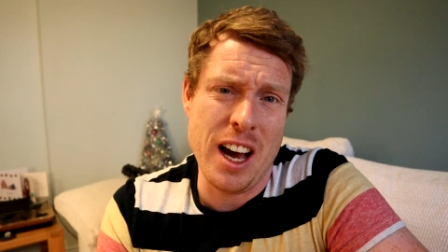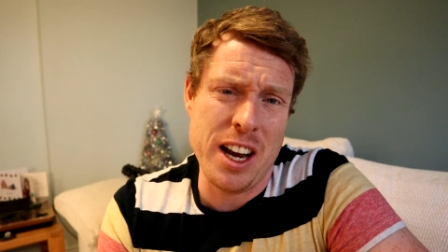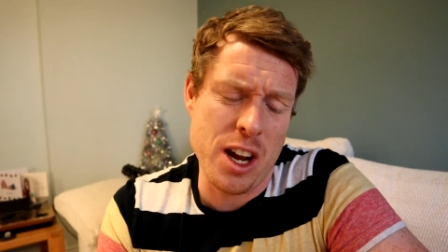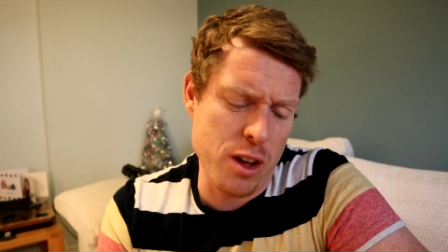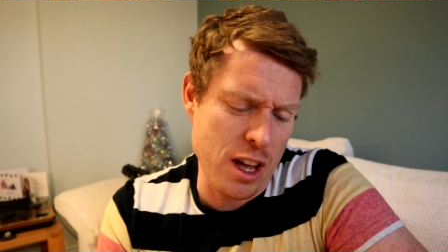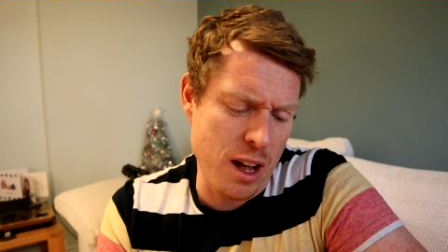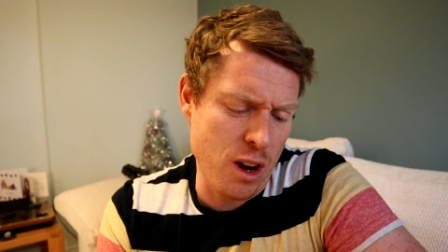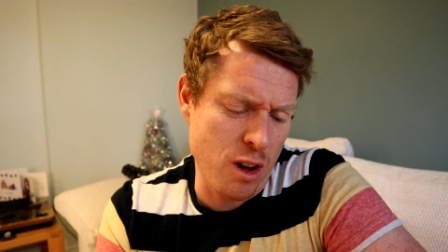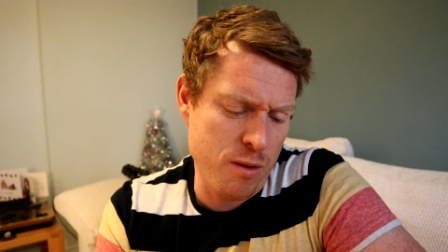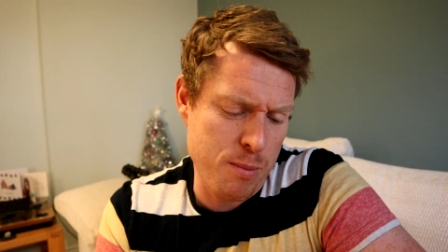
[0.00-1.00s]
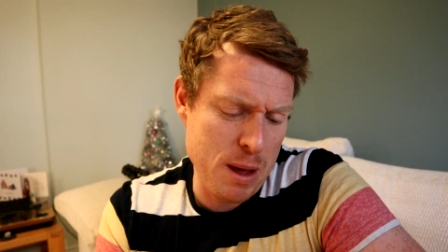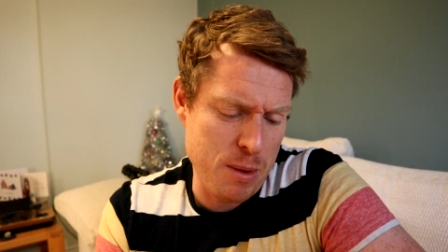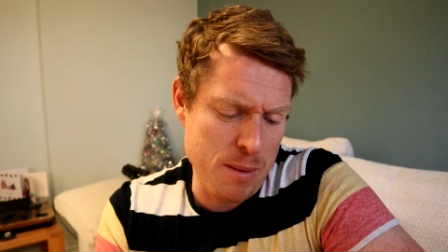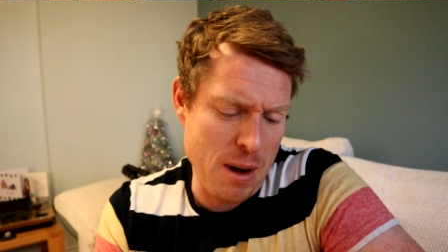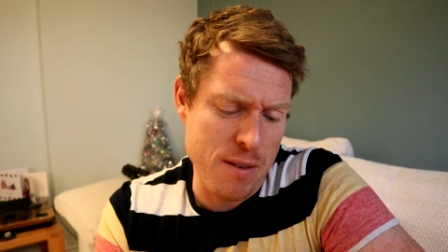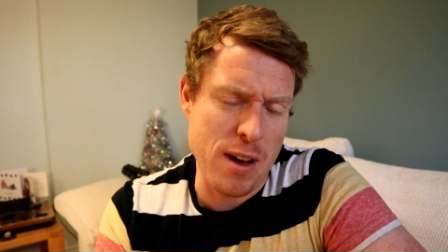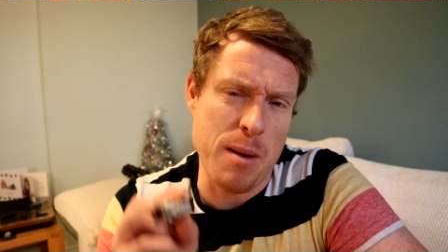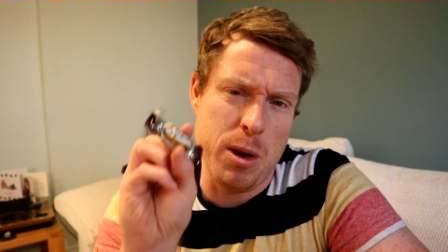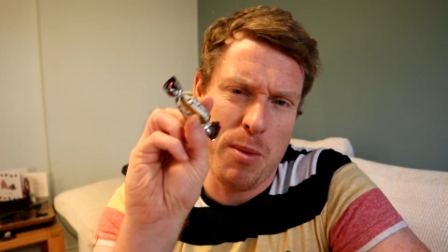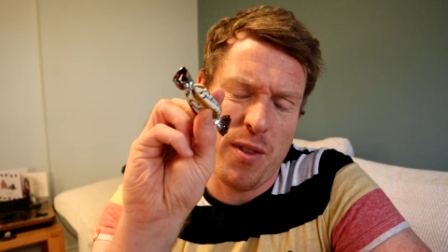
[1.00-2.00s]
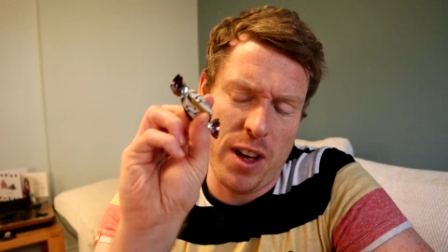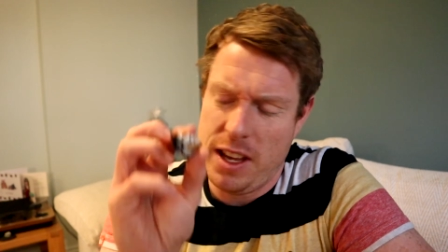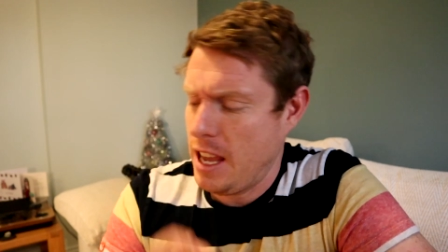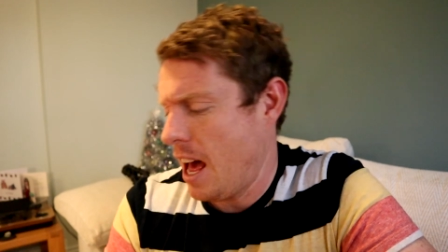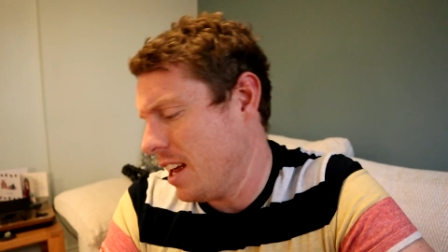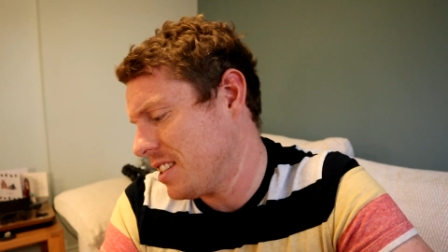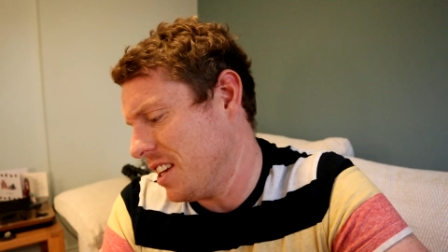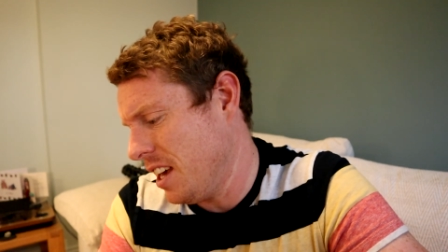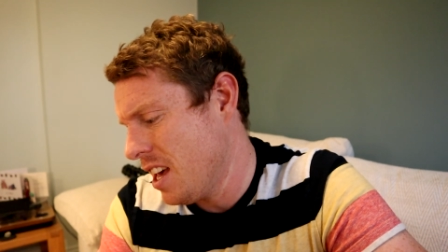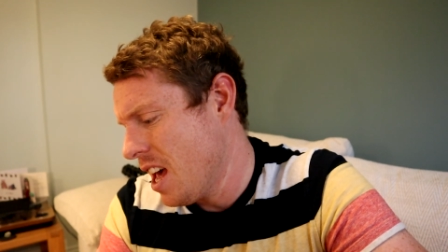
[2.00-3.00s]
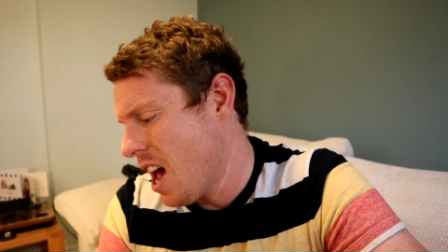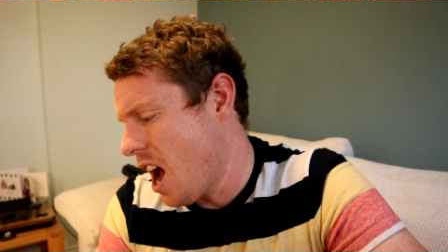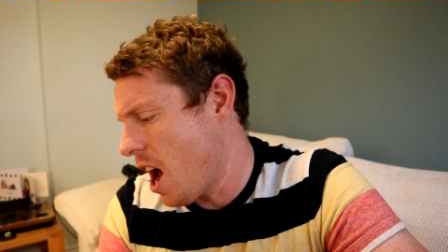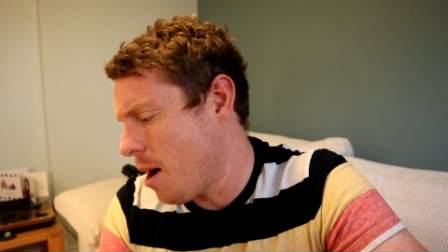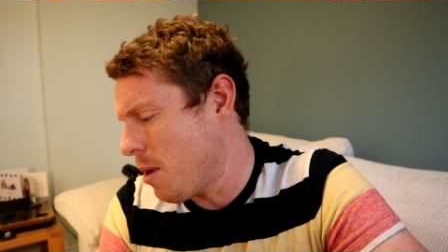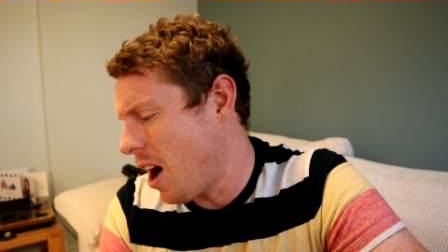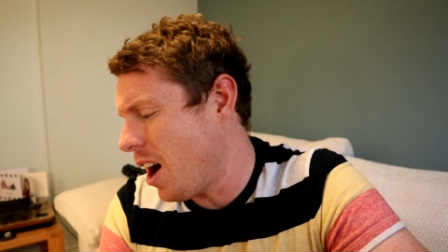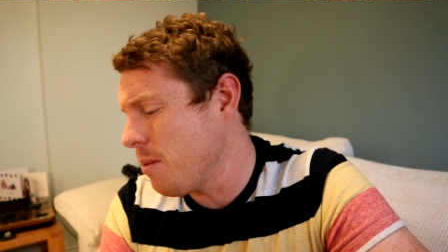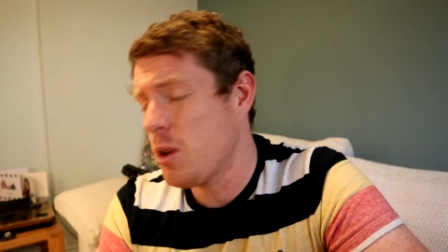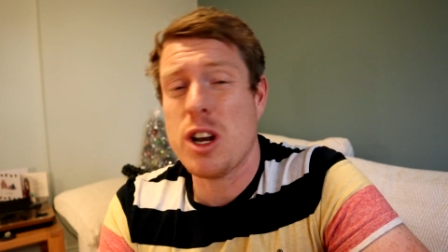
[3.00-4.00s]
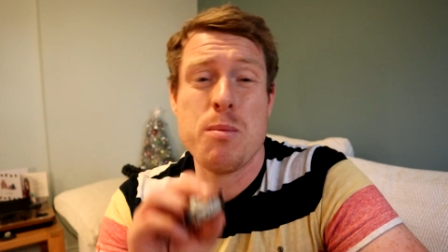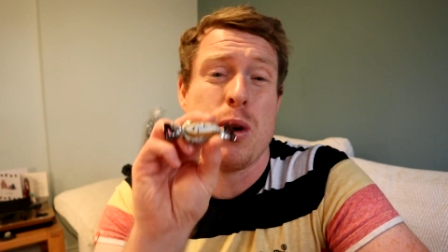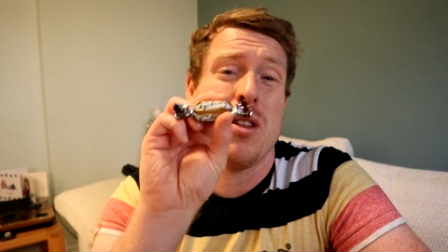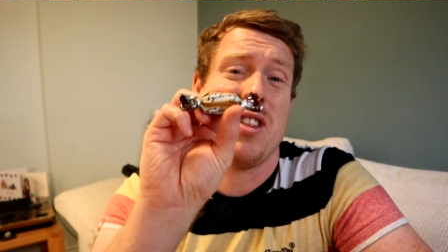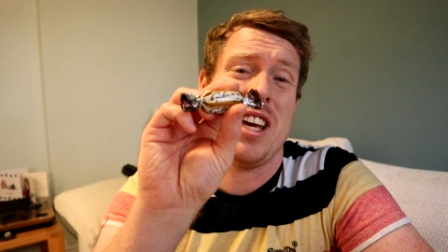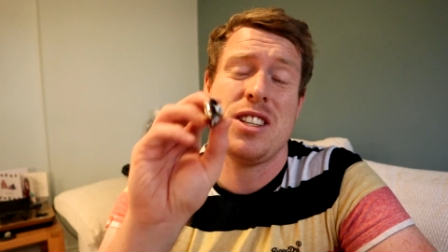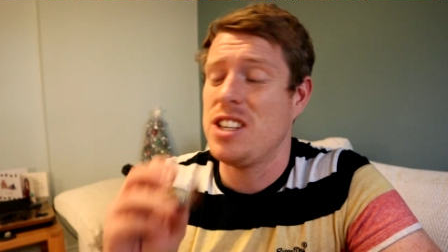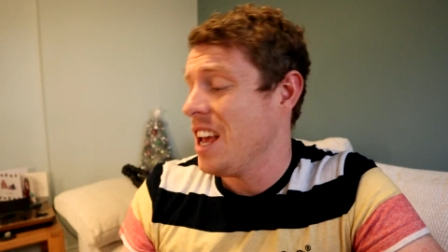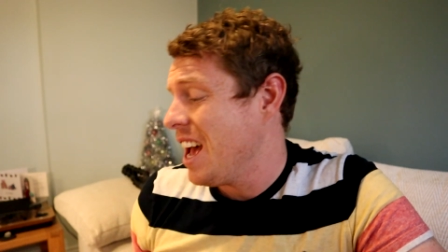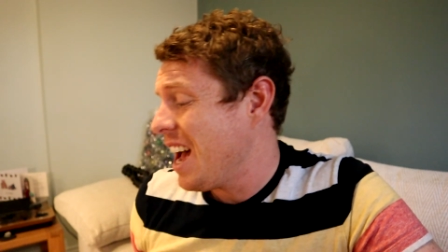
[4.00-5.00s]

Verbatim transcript: I know that a lot of people in my family prefer the Galaxy. Um, I'm going to put this